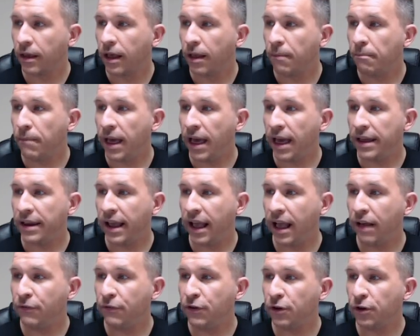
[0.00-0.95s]
Matt,
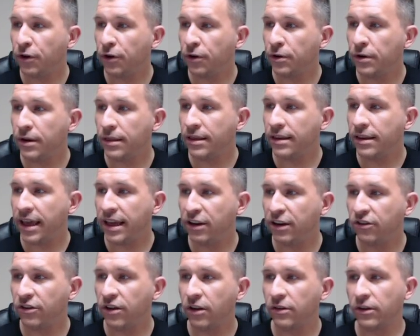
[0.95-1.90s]
have you heard the
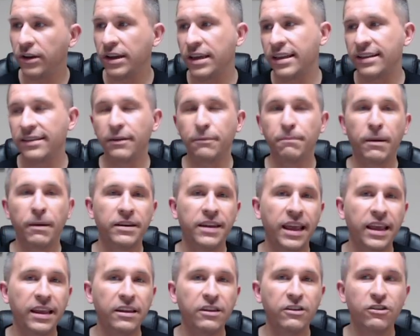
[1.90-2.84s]
Danish song? Okay, that's about
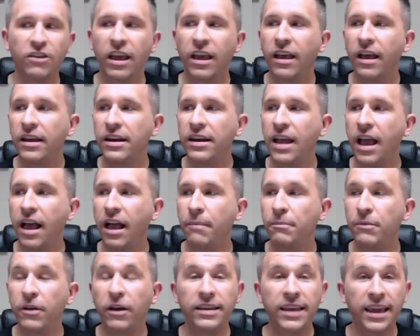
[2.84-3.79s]
Danish.
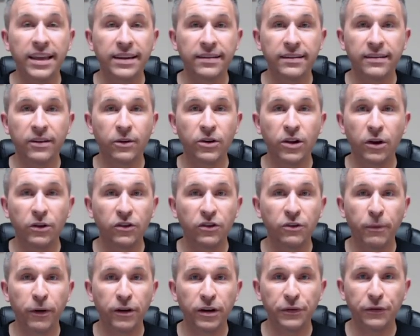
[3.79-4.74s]
Not yet, so don't
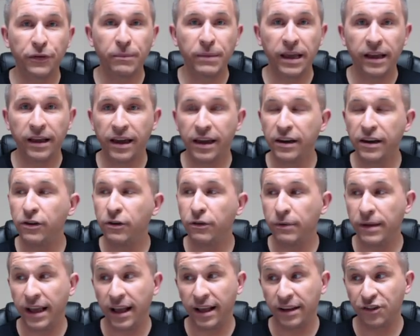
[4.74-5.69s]
spoil it for me. I gotta do a
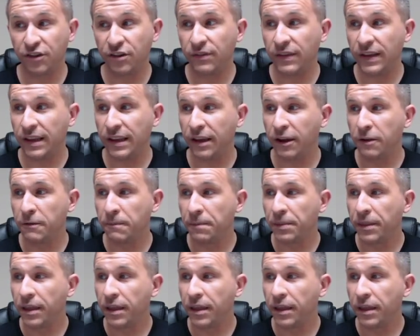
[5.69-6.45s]
reaction video.